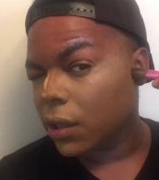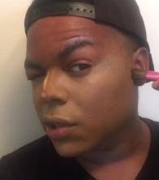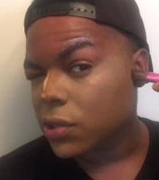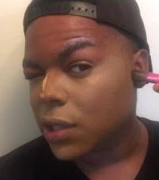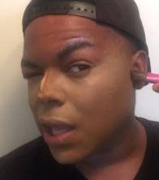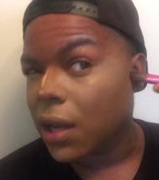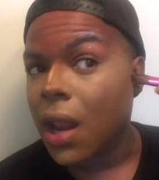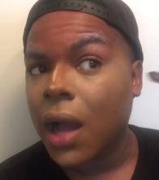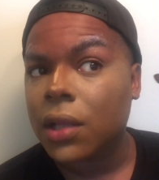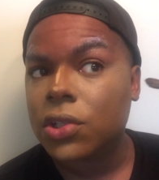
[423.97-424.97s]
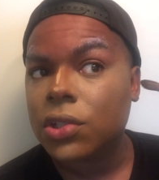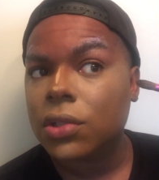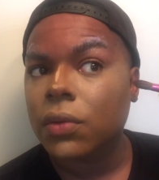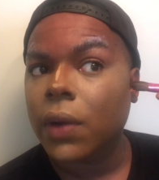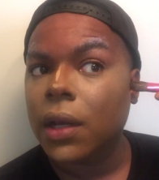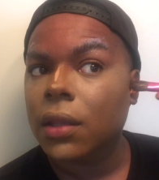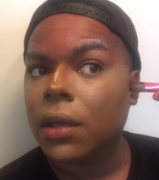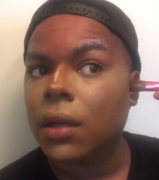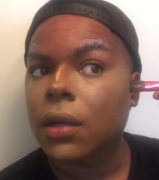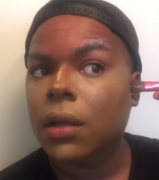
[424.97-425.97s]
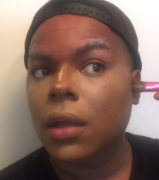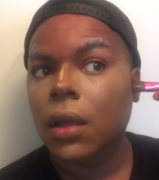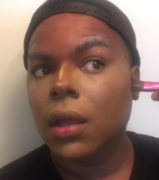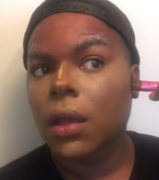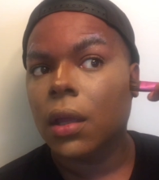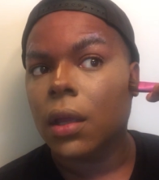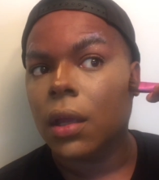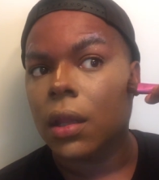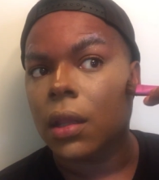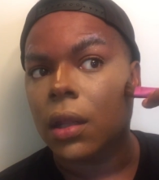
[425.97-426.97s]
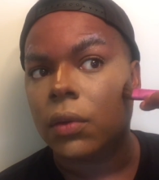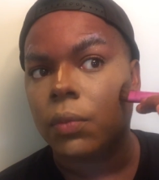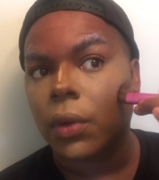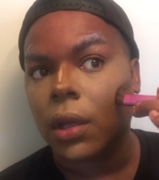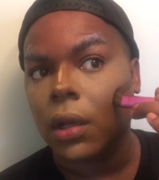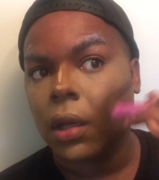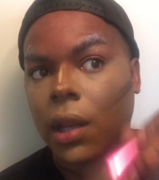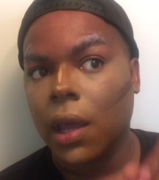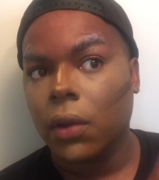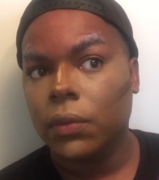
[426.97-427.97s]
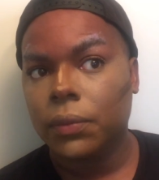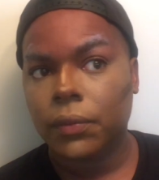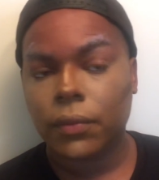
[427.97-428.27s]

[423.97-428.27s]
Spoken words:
if you see that notch right in there, and then bring it down,